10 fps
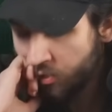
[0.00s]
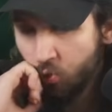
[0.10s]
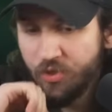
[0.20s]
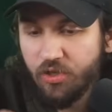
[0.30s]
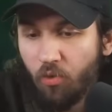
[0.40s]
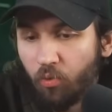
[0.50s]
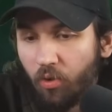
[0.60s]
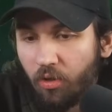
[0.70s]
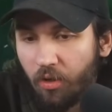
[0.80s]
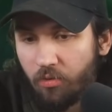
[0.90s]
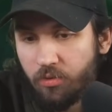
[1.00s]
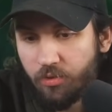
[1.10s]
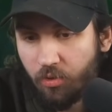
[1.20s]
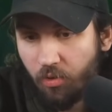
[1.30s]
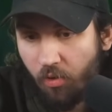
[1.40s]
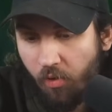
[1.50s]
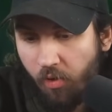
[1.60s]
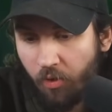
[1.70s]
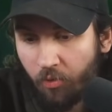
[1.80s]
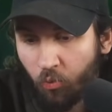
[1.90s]
Do we just go Royal Ghost?
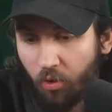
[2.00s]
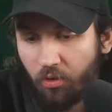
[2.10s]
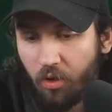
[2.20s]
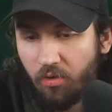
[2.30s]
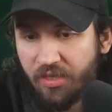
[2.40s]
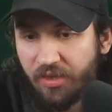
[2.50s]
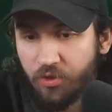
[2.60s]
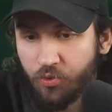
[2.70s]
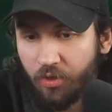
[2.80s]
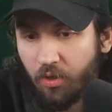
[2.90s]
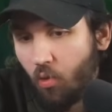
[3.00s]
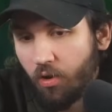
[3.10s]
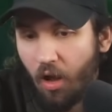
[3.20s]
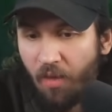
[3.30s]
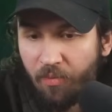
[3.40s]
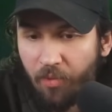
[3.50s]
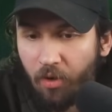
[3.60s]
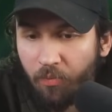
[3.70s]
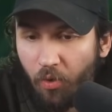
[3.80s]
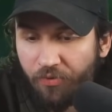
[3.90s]
Royal Ghost and then Drill or Goblin
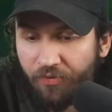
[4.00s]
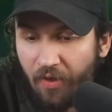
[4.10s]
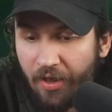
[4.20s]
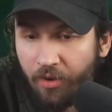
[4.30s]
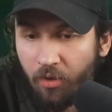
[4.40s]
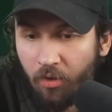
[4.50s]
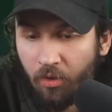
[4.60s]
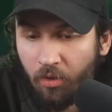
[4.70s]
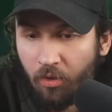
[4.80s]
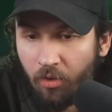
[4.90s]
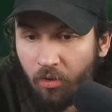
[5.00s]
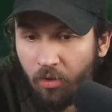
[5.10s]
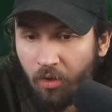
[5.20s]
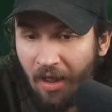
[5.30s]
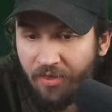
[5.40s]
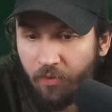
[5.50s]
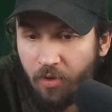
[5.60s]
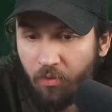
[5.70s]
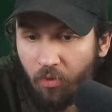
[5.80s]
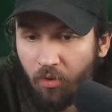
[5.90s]
Barrel? Both are fine. I think
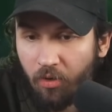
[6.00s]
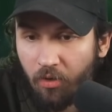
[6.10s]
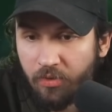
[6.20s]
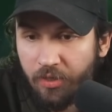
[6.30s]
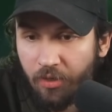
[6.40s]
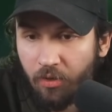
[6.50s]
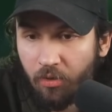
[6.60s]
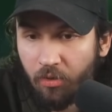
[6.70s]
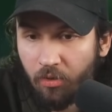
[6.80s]
we go Royal Ghost here.